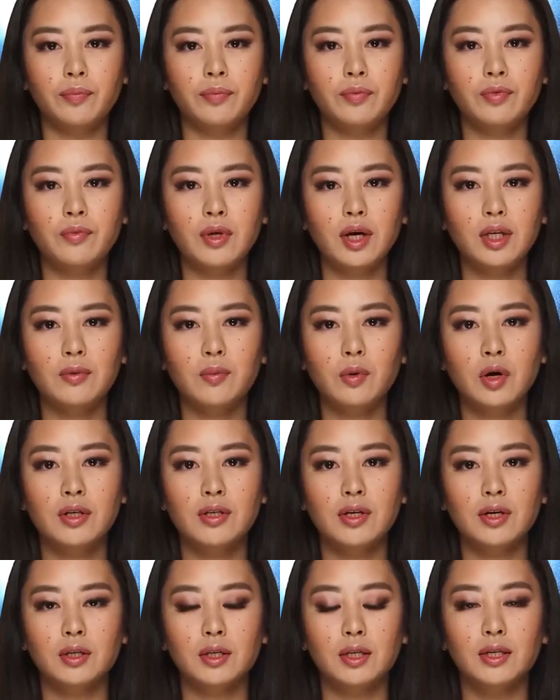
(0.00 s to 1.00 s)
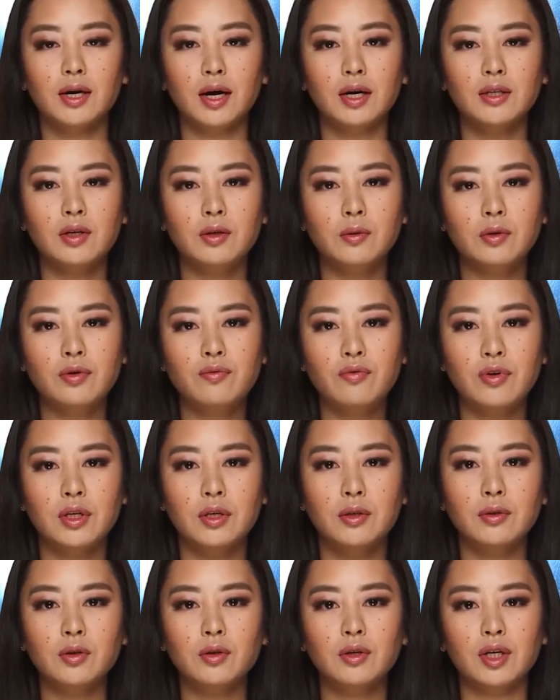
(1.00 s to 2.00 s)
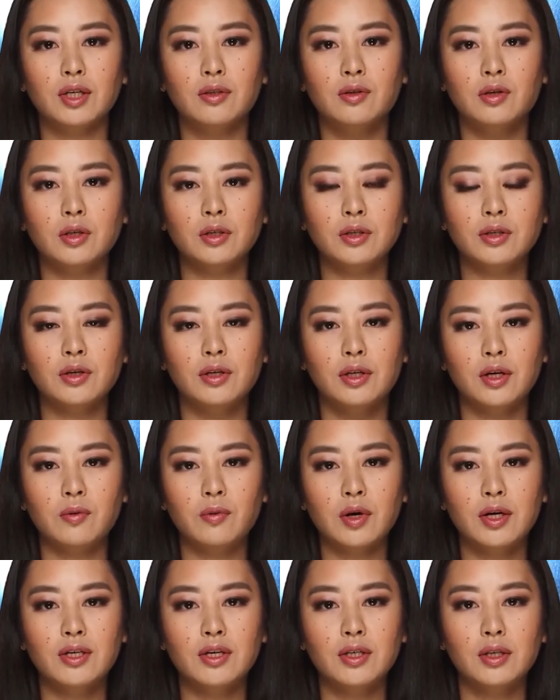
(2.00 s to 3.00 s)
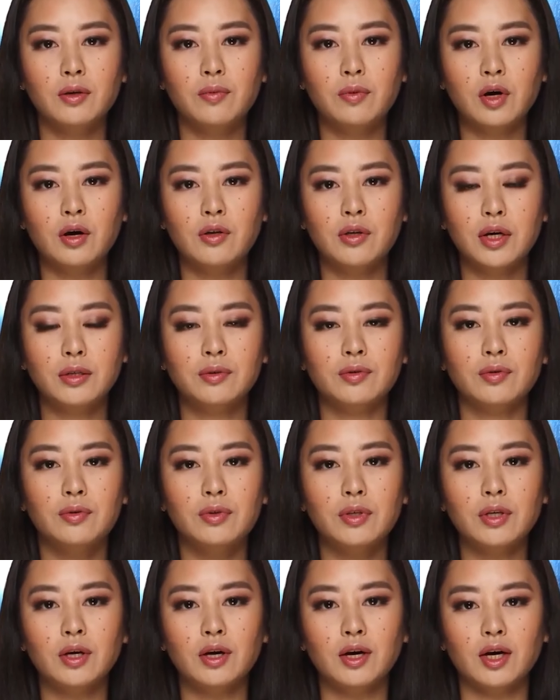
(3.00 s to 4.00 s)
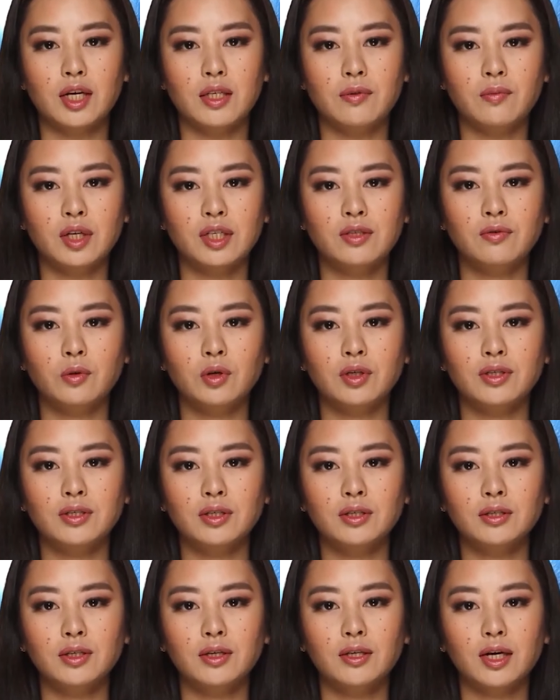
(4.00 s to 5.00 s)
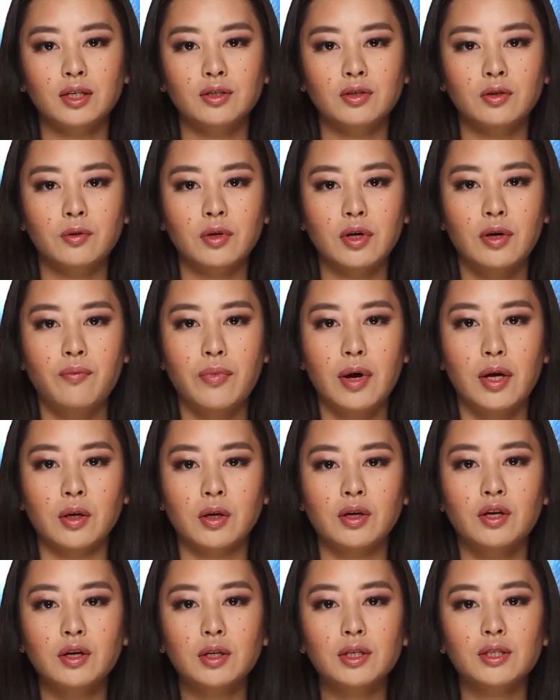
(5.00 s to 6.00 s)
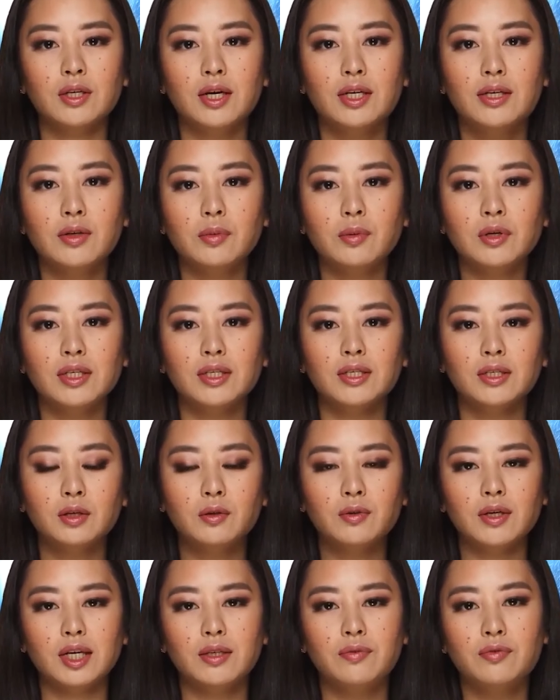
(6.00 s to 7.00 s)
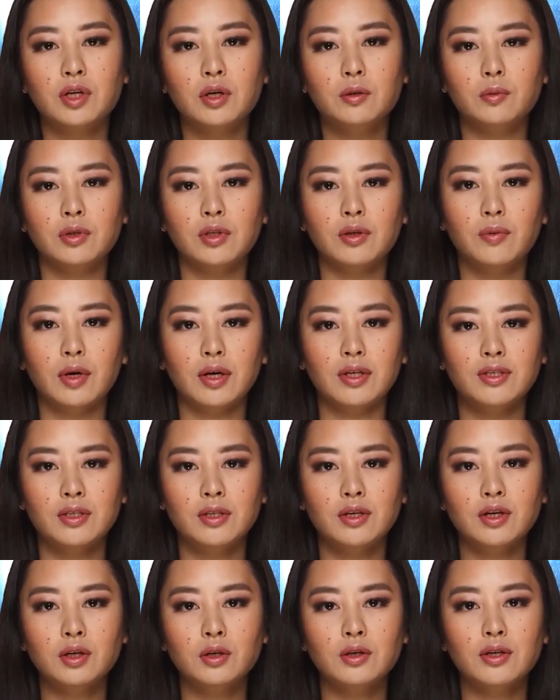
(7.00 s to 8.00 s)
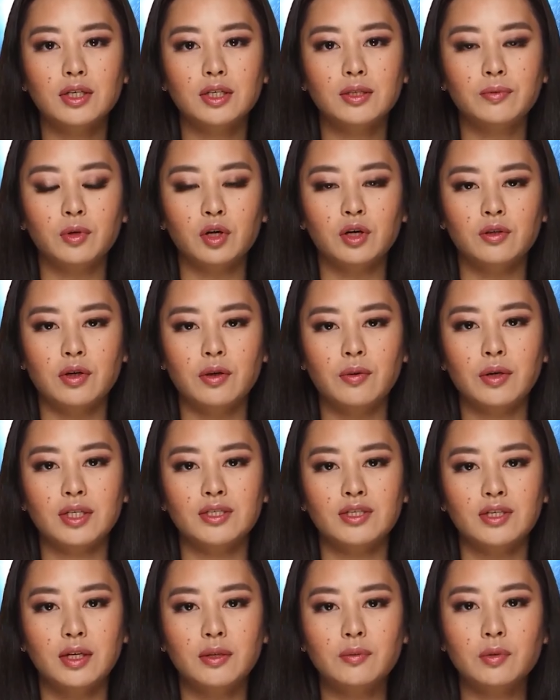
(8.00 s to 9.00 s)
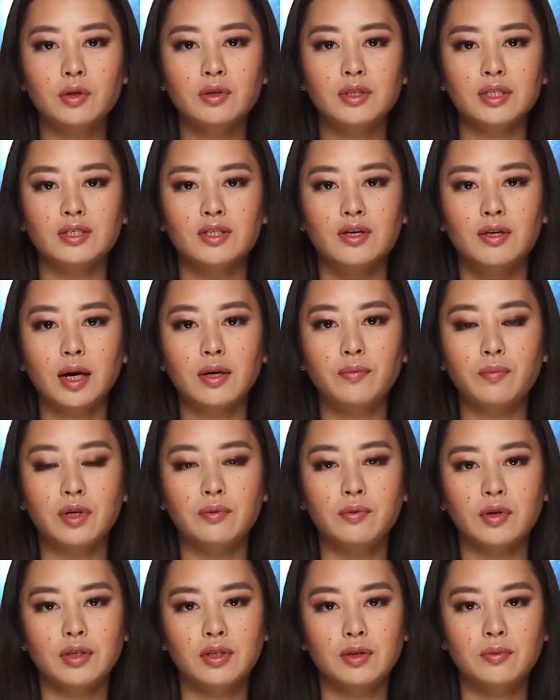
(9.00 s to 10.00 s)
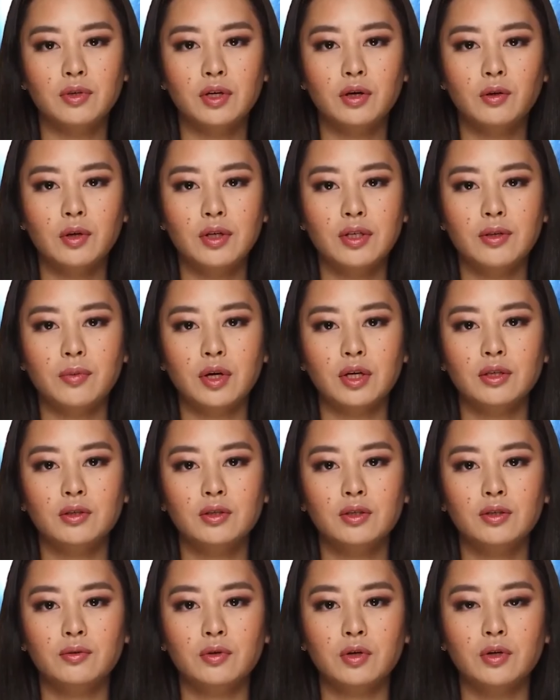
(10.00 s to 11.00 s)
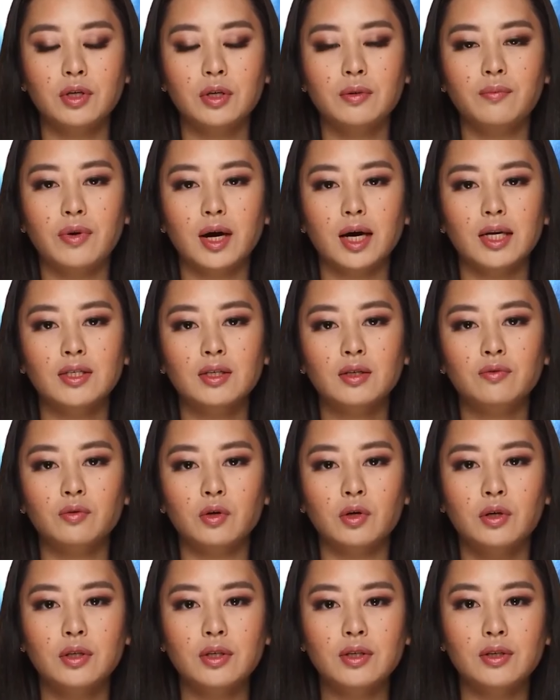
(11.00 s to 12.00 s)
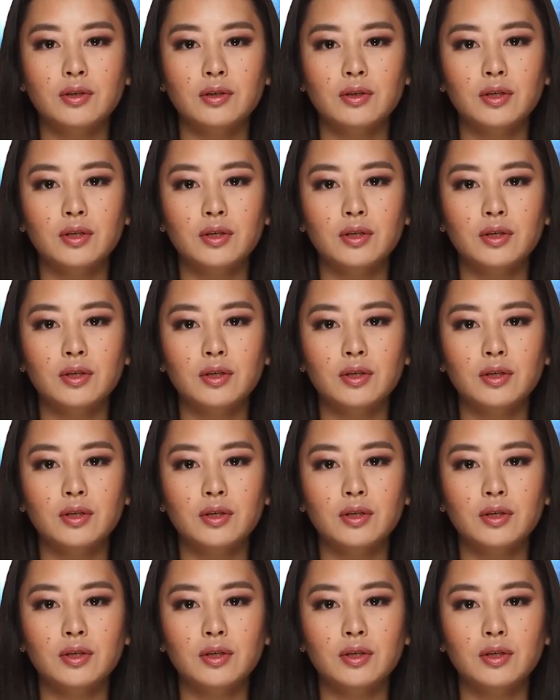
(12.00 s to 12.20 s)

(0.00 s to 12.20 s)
Man wanted in connection with fatal New Hampshire shooting arrested in Malden. A man wanted in connection with a fatal shooting last week in New Hampshire was arrested Tuesday in Malden by state police and members of the U.S. Marshals Fugitive Task Force.